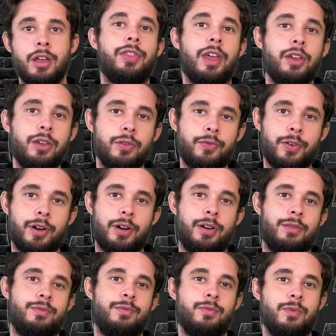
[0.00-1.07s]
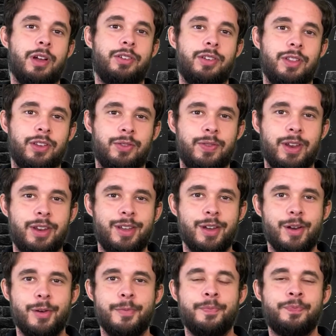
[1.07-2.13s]
Thank you for watching this
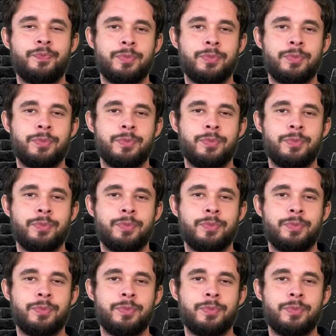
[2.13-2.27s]
video.